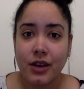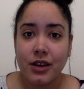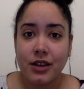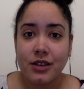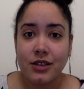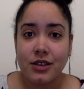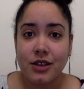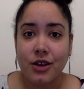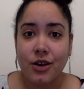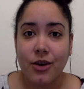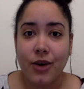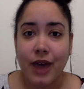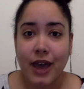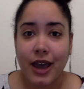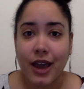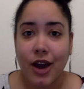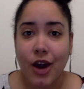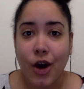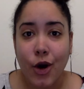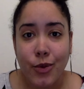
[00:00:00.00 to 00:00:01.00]
So I
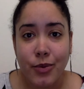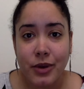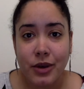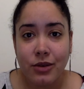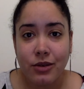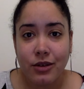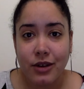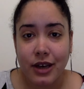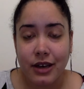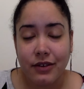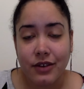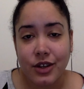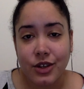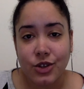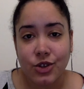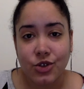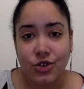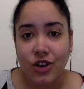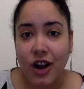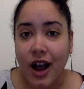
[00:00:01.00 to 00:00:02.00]
hope you will give it a
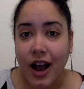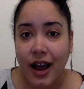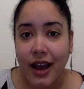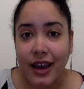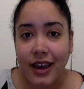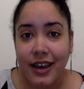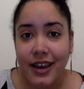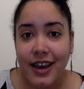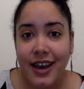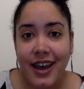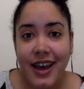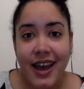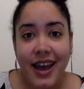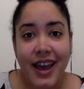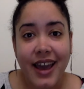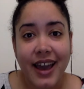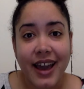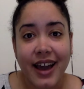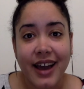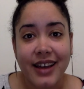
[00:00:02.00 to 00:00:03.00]
try
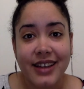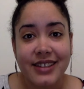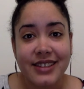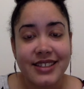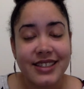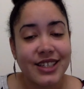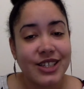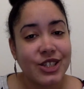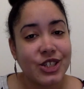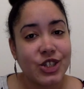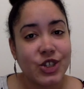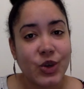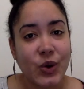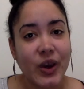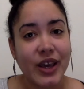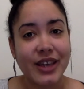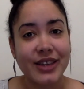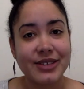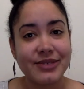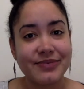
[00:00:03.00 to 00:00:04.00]
and
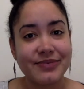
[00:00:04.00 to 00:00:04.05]
enjoy.